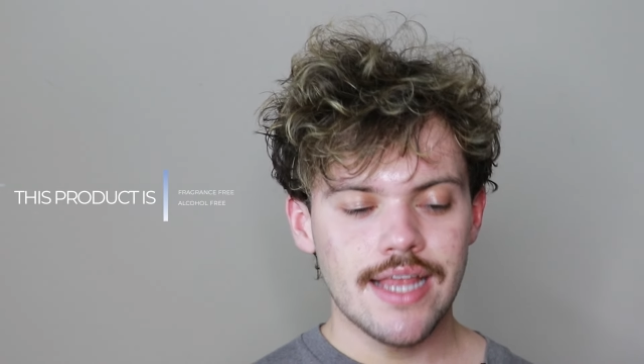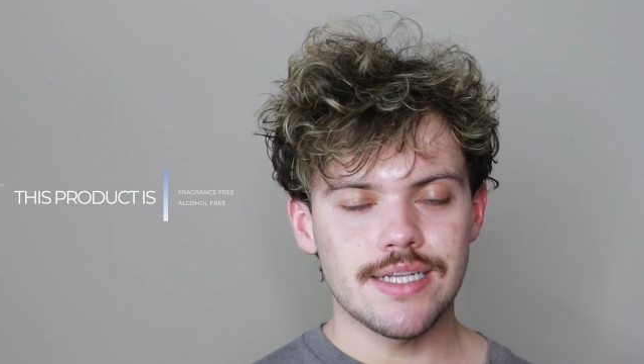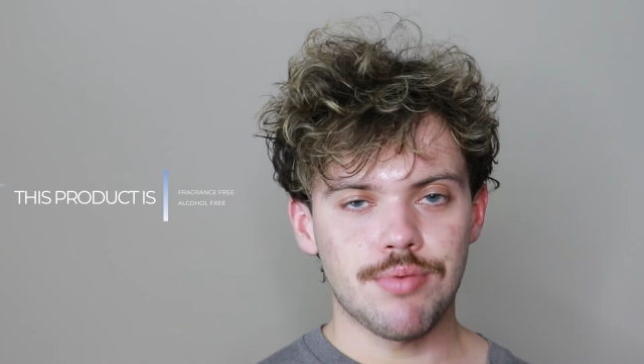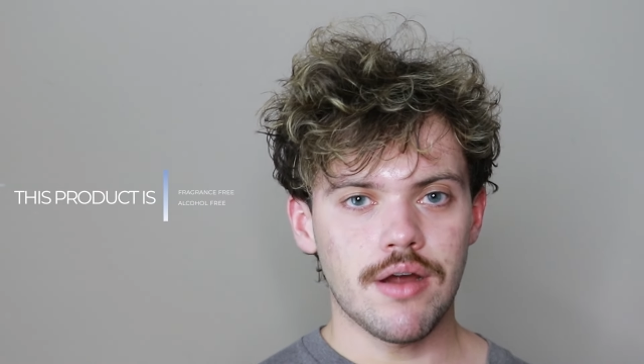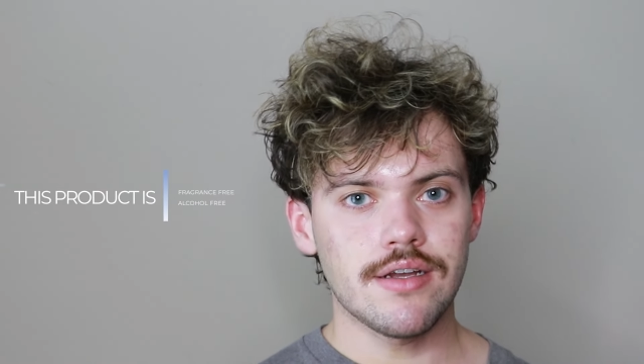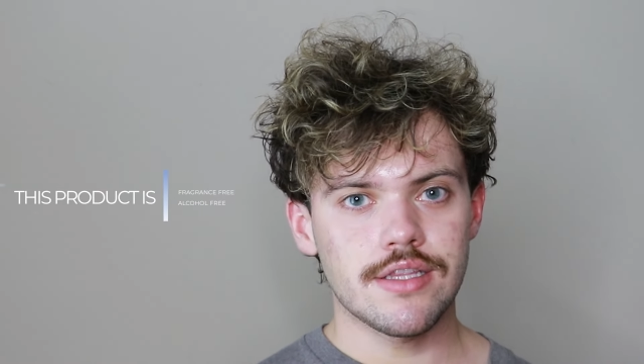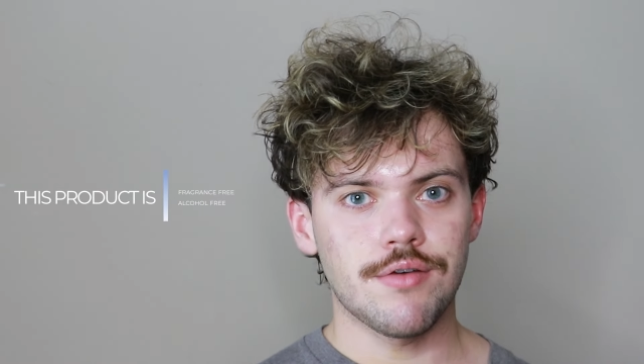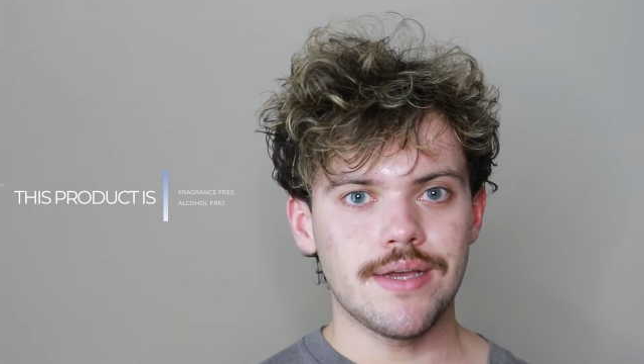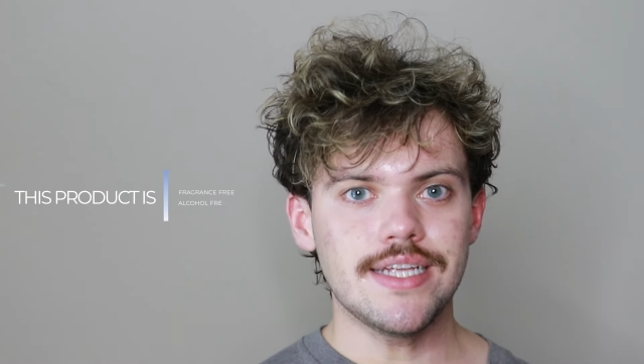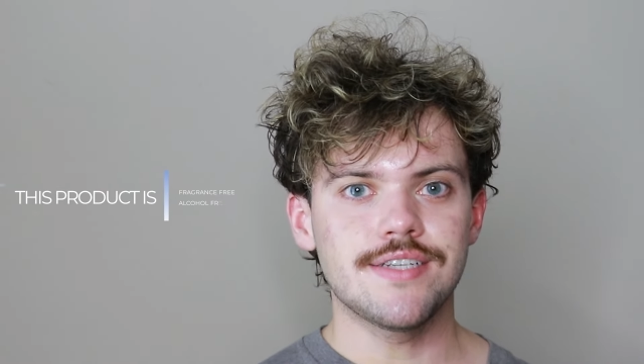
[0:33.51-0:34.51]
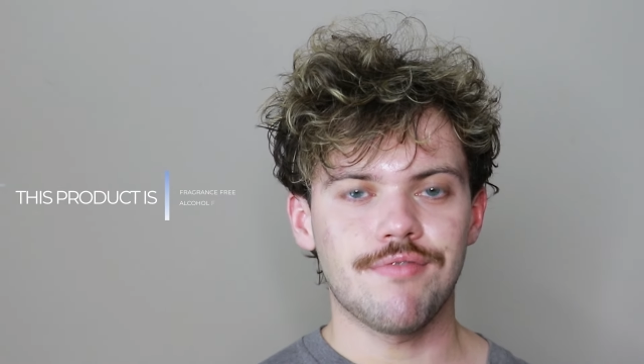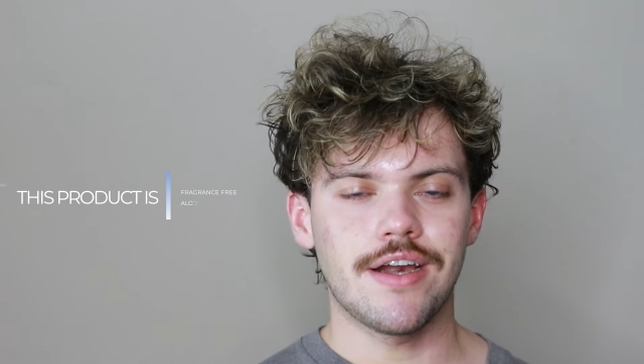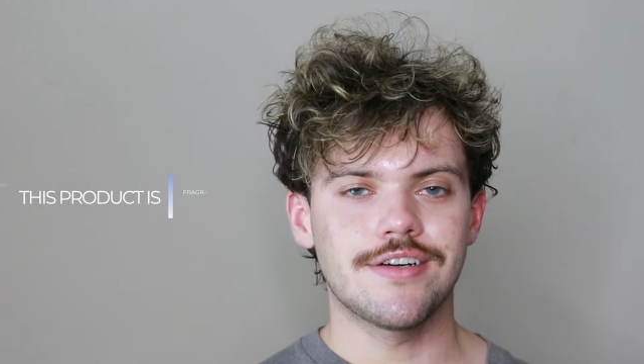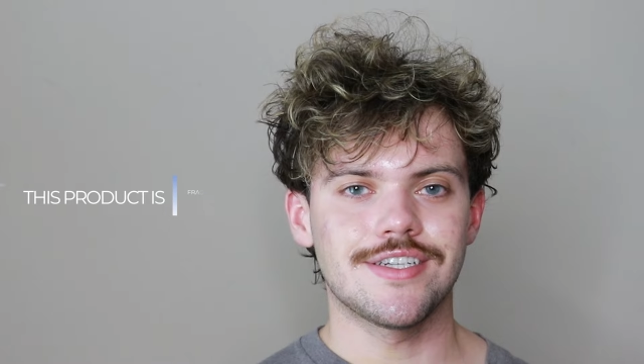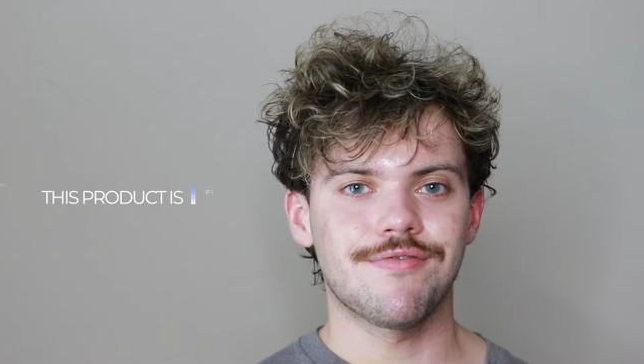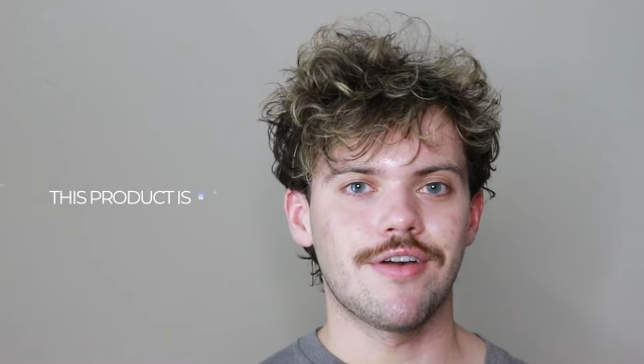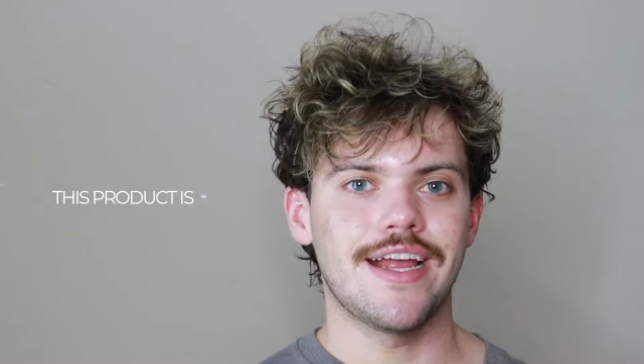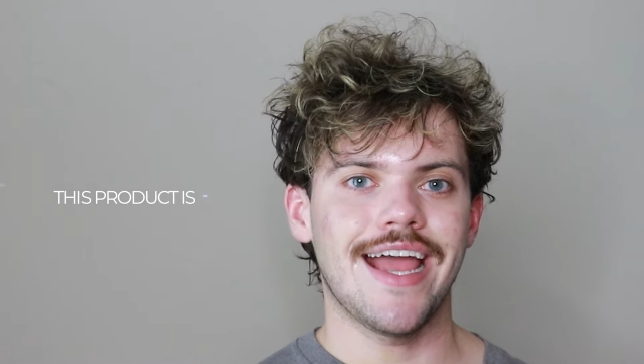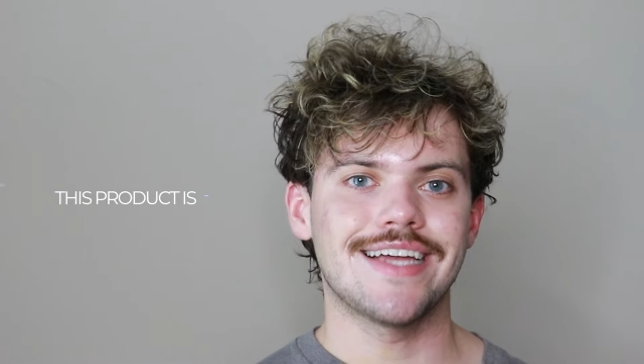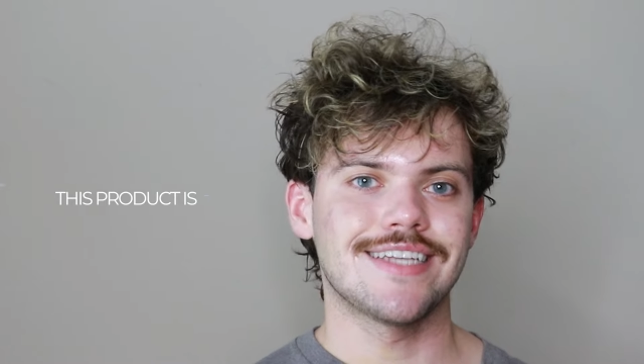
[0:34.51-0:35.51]
This product though is
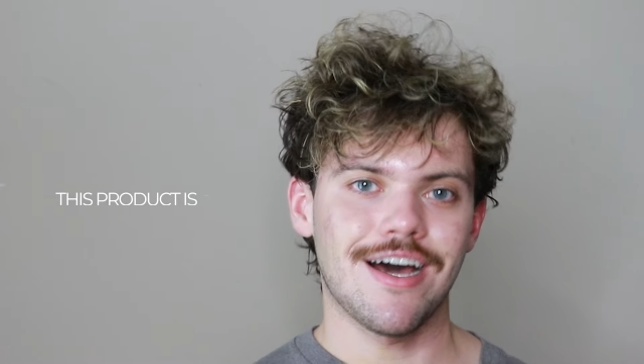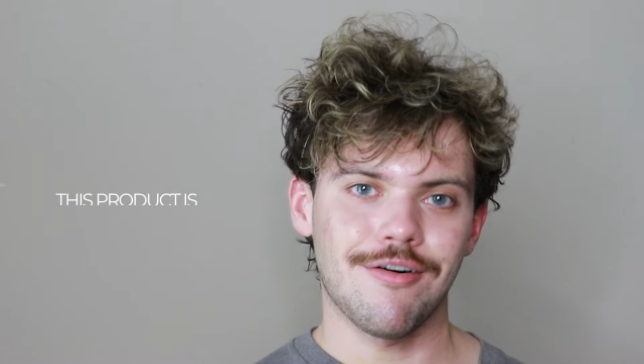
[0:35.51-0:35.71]
fragrance-free and